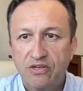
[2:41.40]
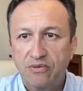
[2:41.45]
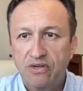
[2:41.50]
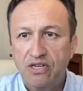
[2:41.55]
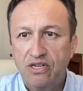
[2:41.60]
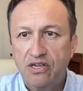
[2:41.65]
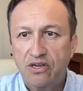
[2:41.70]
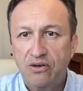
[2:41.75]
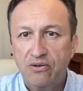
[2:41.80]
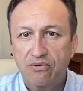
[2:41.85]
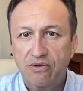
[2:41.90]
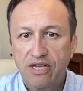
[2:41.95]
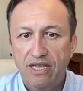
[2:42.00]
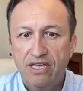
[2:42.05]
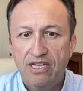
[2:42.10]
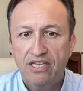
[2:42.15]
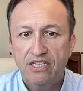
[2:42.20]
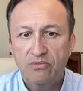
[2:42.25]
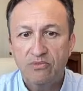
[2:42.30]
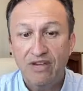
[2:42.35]
we do
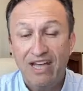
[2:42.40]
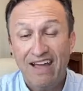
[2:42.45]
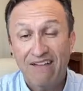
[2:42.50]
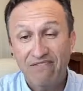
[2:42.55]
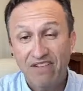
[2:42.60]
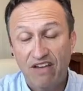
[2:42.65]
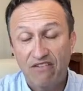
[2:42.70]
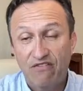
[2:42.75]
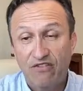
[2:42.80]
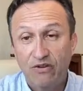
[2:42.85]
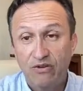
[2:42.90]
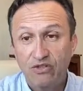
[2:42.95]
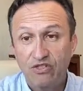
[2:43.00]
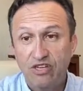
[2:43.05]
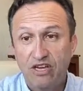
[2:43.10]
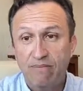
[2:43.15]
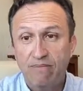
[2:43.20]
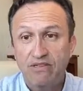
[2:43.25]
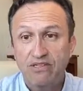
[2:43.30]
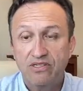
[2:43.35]
is we have to have
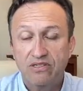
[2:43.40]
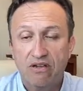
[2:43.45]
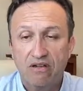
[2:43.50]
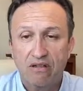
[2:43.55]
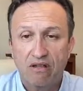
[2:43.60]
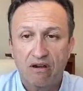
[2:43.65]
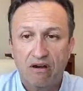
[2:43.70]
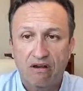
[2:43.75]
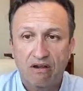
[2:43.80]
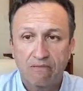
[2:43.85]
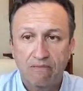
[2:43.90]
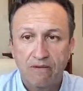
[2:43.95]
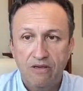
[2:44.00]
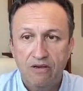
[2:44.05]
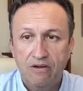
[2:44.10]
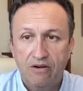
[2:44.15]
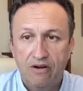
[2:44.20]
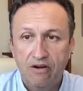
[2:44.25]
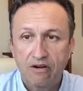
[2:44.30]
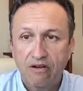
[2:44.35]
Photoshop installed on our
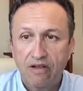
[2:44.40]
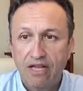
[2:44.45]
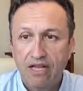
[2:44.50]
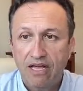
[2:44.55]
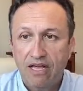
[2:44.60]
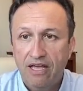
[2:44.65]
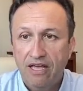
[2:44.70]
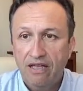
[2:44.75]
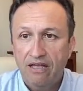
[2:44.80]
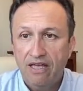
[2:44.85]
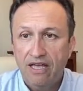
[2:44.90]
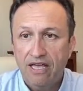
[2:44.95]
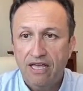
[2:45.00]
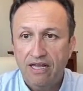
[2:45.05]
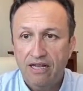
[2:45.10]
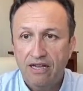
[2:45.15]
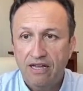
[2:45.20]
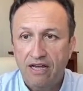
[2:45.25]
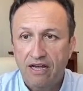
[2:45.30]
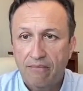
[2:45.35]
computer.
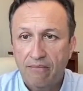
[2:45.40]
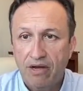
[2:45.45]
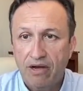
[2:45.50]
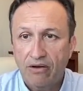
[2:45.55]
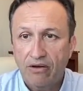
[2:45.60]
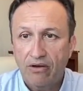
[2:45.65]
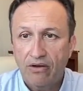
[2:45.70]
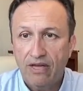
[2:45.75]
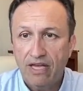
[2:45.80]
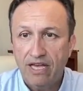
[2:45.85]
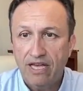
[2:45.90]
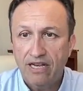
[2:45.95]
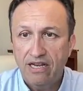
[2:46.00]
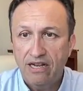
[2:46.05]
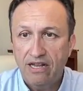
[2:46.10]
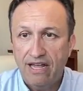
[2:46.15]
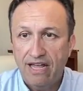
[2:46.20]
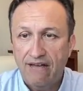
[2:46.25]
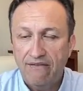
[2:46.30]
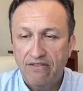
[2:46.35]
And um, I'll go ahead and
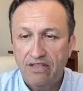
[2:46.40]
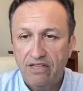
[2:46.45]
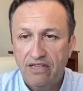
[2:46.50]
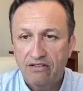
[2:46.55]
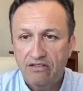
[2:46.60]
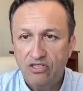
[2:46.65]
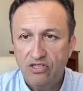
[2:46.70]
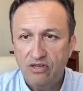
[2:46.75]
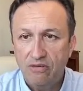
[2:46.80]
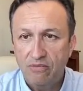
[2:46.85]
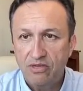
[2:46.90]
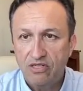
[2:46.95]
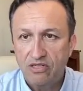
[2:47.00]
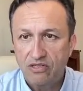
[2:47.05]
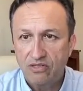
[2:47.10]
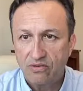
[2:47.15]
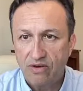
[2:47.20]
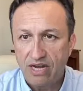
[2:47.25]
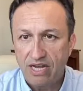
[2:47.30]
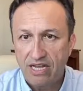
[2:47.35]
I have the two
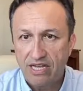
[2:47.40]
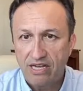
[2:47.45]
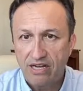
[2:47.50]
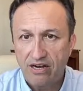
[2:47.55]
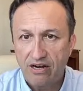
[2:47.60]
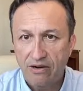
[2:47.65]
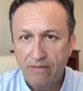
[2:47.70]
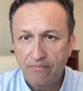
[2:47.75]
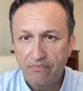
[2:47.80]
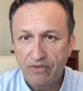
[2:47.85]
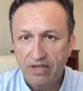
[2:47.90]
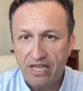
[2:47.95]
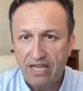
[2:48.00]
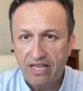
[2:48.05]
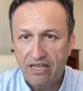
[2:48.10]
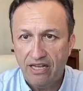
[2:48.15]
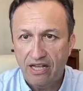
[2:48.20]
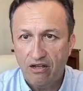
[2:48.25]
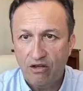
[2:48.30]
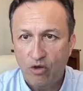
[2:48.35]
images right here,
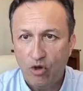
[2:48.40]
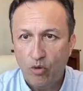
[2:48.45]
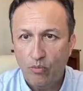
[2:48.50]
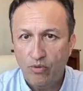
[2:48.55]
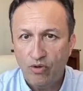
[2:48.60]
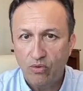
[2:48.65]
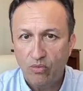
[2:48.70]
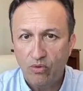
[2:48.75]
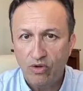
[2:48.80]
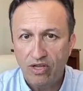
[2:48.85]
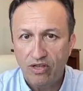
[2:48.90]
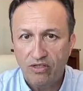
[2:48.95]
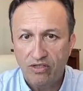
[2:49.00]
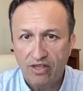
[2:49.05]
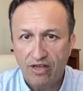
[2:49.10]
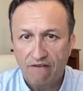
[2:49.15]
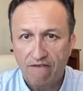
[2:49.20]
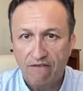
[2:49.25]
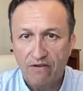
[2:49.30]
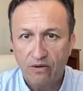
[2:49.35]
and I'll open with
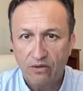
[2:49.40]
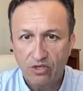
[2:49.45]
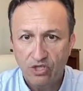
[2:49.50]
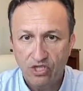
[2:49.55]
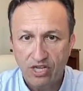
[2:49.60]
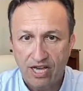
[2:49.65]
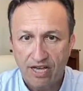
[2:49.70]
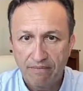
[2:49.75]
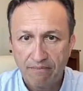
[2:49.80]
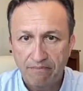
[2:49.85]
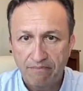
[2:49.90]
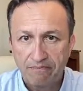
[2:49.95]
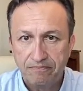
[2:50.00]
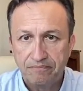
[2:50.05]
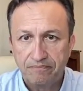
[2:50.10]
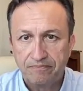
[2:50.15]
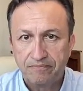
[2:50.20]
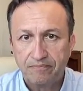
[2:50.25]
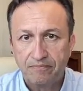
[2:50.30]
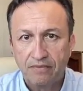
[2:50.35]
uh, Photoshop.
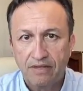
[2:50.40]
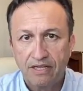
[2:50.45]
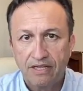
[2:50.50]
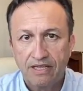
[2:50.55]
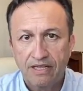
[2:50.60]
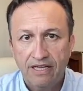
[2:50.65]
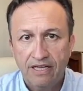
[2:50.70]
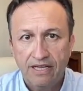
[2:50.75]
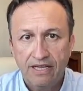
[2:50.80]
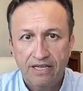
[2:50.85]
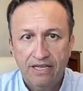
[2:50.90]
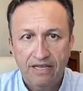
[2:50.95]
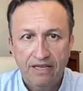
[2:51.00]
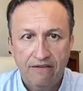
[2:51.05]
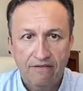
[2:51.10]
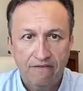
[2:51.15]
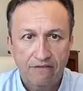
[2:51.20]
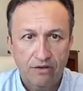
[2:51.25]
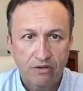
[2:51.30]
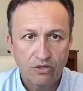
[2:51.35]

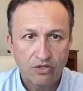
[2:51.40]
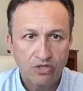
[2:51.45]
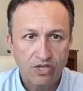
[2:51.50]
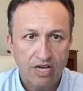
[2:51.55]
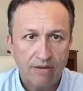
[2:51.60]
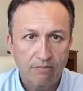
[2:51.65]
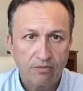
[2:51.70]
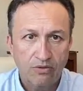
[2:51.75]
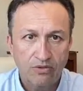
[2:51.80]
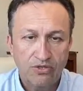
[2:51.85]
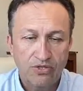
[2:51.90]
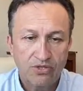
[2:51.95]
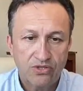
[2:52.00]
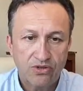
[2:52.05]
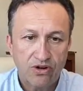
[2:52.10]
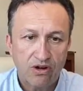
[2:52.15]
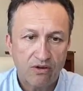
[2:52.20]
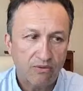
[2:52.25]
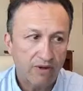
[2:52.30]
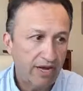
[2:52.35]
And Photoshop will
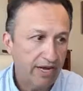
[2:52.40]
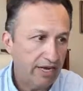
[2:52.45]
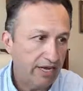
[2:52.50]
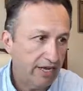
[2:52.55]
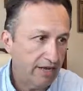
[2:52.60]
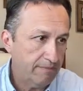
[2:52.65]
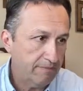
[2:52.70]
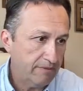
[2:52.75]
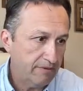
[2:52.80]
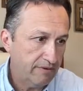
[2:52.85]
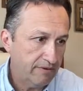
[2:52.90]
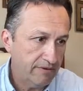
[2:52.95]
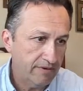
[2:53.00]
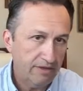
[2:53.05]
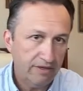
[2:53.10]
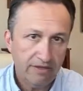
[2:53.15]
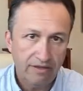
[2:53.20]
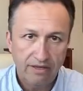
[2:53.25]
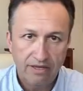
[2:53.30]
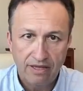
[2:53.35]
start right up,
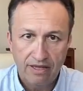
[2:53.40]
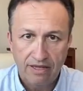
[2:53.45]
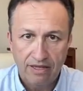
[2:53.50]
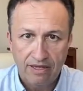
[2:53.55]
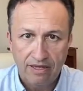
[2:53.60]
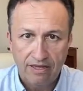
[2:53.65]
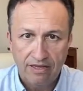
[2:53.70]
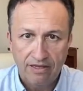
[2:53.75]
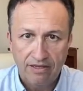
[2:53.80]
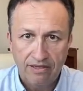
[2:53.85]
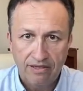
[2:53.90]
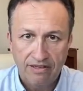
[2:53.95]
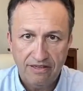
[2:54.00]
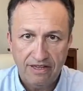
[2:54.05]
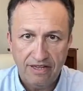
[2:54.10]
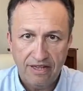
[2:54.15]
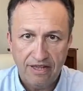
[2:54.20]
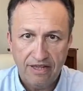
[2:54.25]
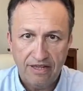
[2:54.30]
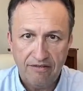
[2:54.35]

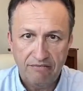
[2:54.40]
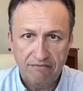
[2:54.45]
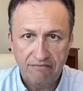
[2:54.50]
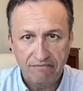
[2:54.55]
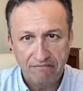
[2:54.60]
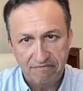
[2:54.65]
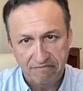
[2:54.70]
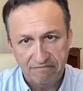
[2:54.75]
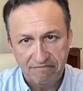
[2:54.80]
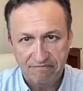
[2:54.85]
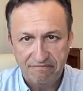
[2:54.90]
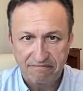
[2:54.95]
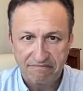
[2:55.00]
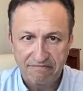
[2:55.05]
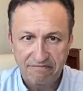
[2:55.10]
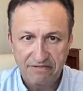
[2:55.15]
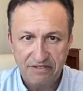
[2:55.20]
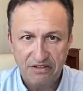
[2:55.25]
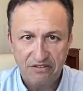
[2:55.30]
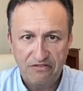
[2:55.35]
and
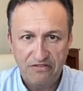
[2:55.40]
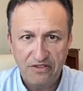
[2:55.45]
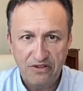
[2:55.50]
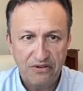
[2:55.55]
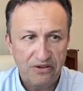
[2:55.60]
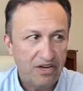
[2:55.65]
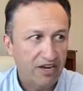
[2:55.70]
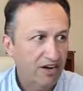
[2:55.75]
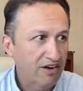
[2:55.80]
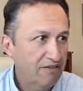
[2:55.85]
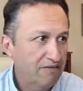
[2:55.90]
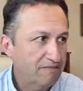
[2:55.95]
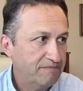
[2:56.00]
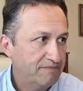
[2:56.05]
a few here.